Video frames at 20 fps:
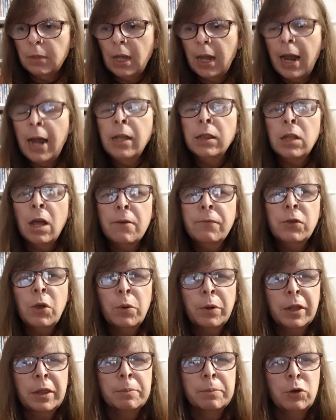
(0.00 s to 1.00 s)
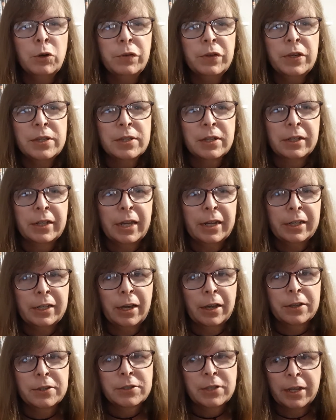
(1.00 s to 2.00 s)
I love going to the movies and getting
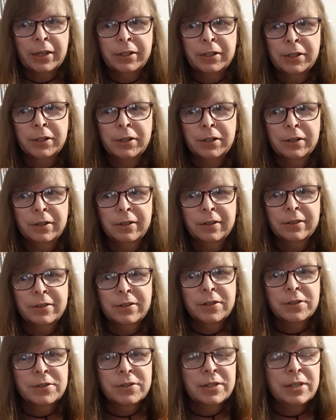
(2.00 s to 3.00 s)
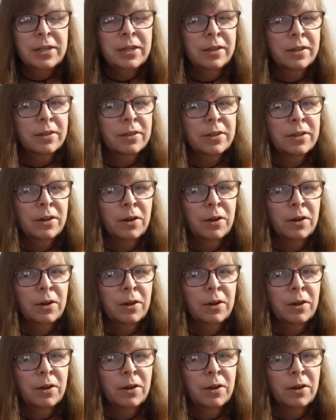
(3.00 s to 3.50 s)
excited to see,